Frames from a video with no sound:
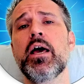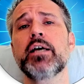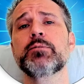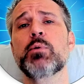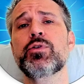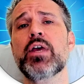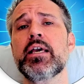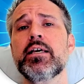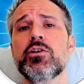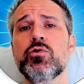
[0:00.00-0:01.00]
as both a
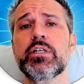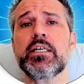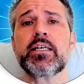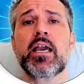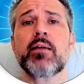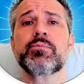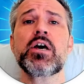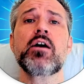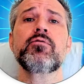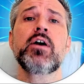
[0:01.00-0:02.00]
Unity game
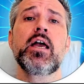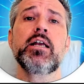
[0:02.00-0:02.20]
dev